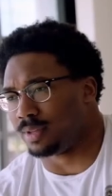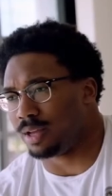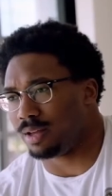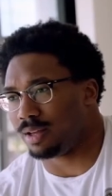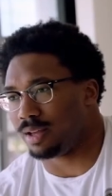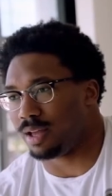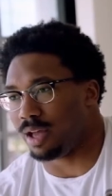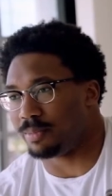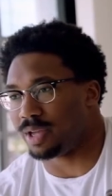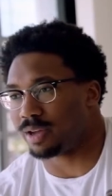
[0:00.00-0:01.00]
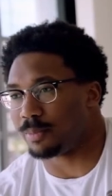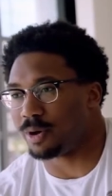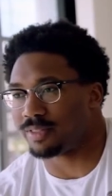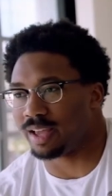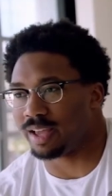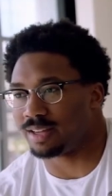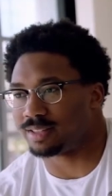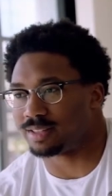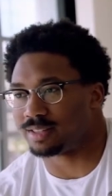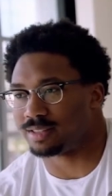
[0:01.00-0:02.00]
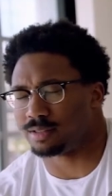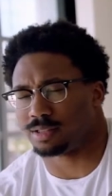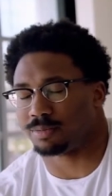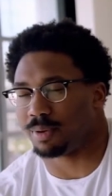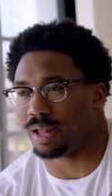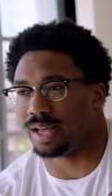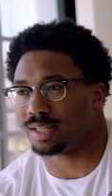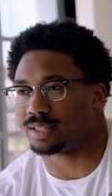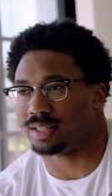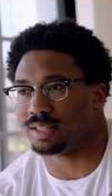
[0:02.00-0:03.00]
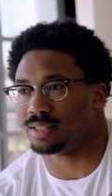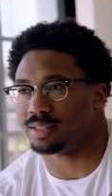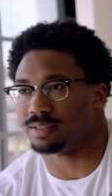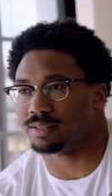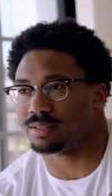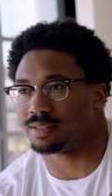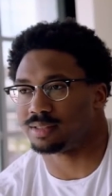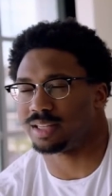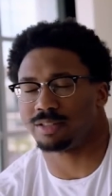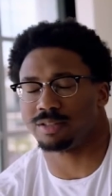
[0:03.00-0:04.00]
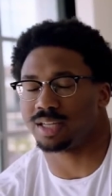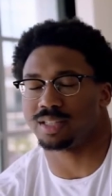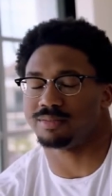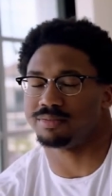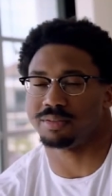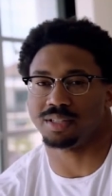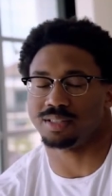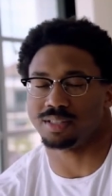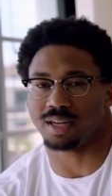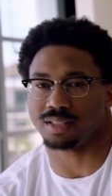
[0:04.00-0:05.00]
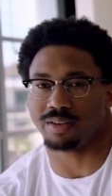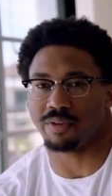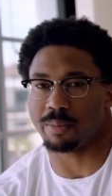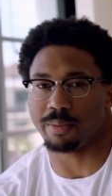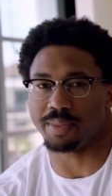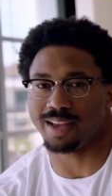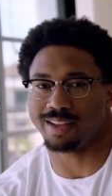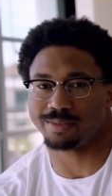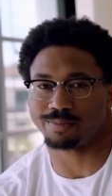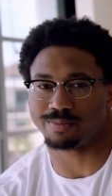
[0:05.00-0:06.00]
Uh, I mean, coming off the edge, there's probably like 10, there's less than 15 seconds left. I remember that.